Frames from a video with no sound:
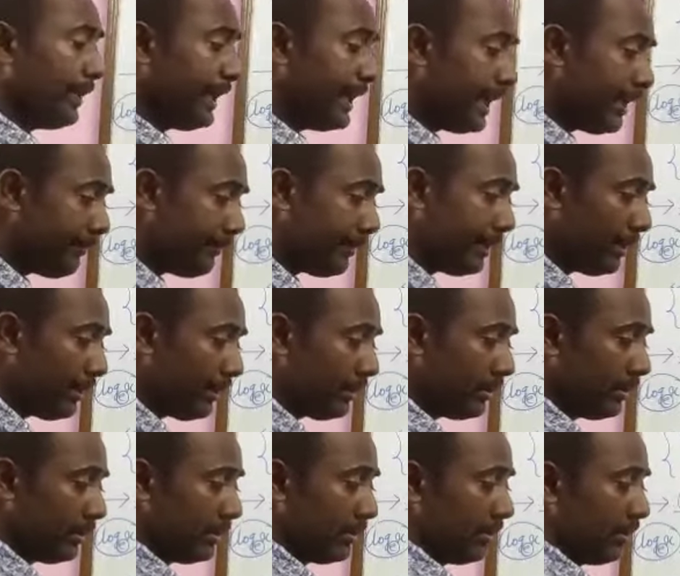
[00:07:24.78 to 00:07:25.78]
whenever
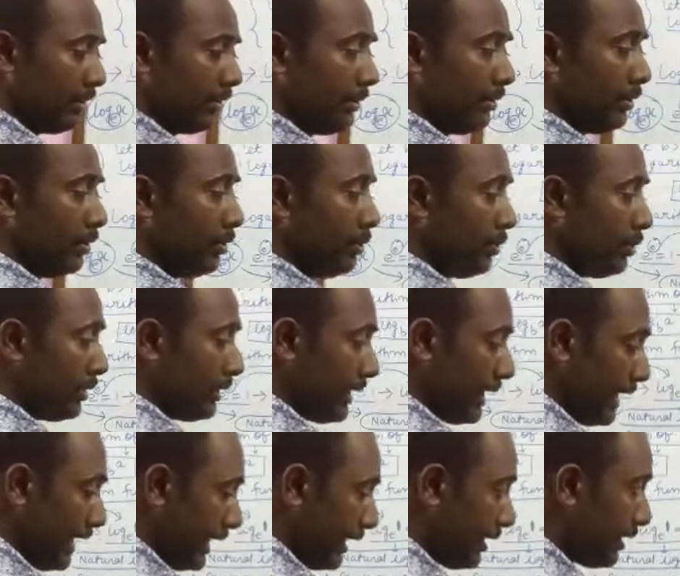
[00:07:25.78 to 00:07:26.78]
you
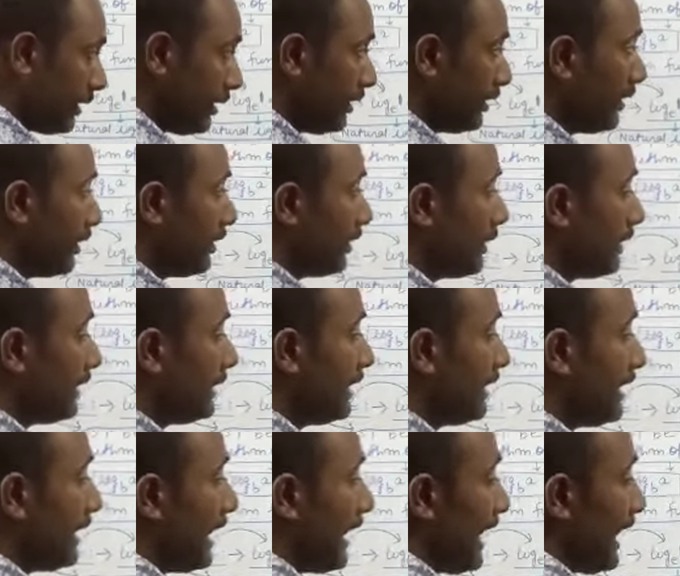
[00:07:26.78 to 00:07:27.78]
take
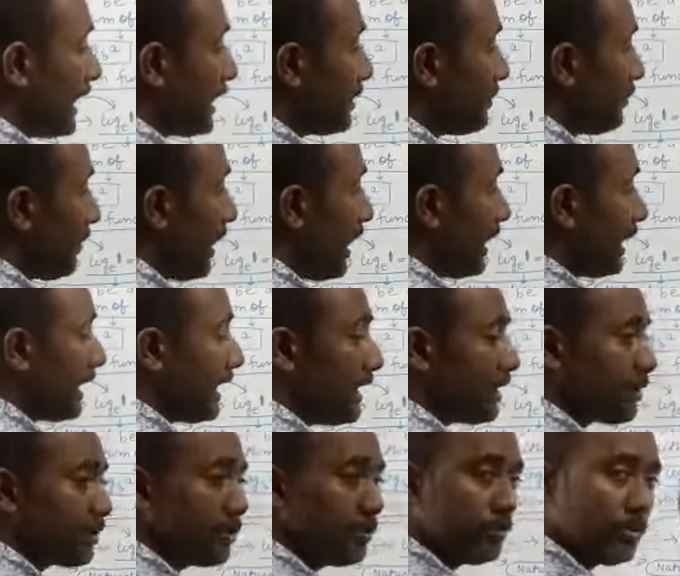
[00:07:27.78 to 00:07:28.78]
the x part
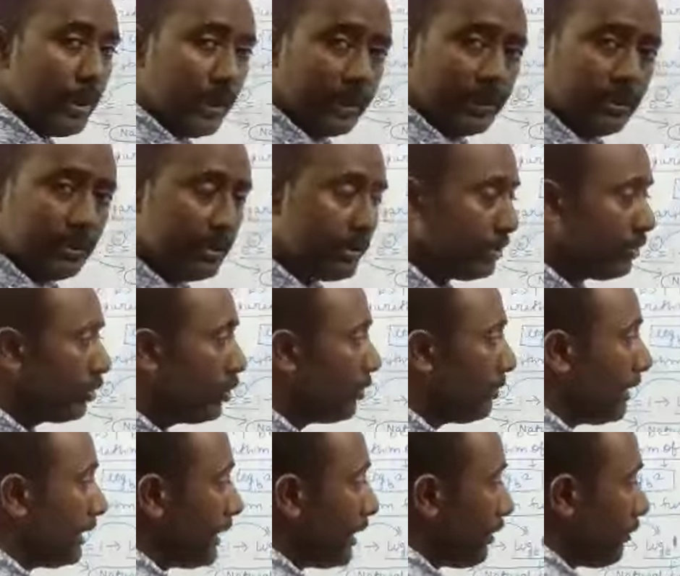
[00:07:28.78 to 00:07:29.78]
as 1, no
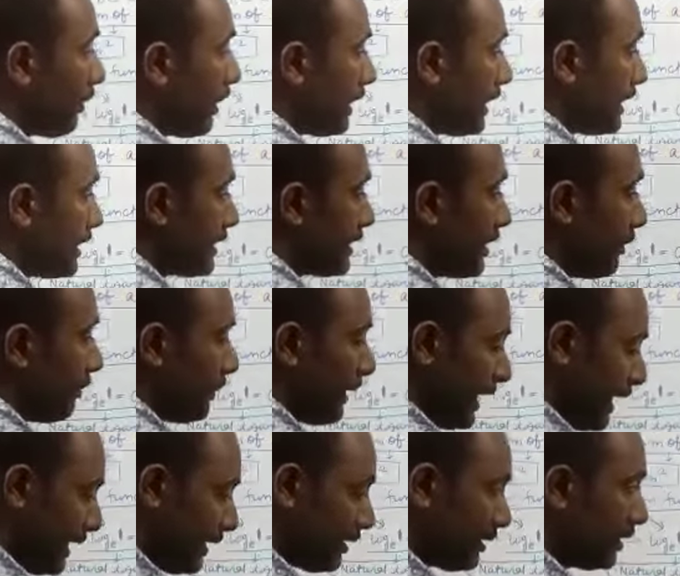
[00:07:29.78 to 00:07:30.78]
matter what is the
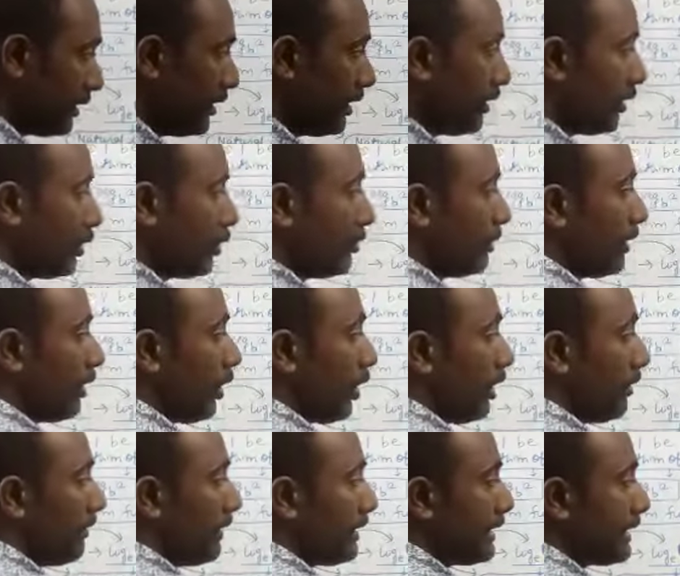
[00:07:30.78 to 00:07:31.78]
base, you will
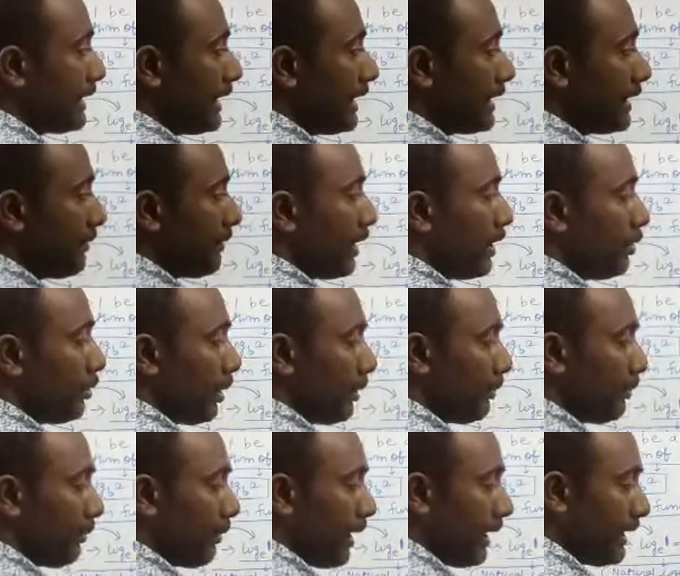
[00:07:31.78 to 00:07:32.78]
always get the value
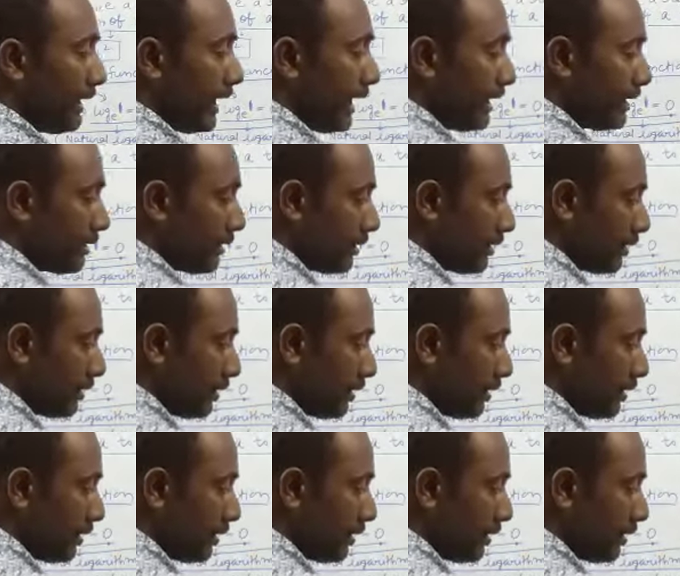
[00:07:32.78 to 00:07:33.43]
of y as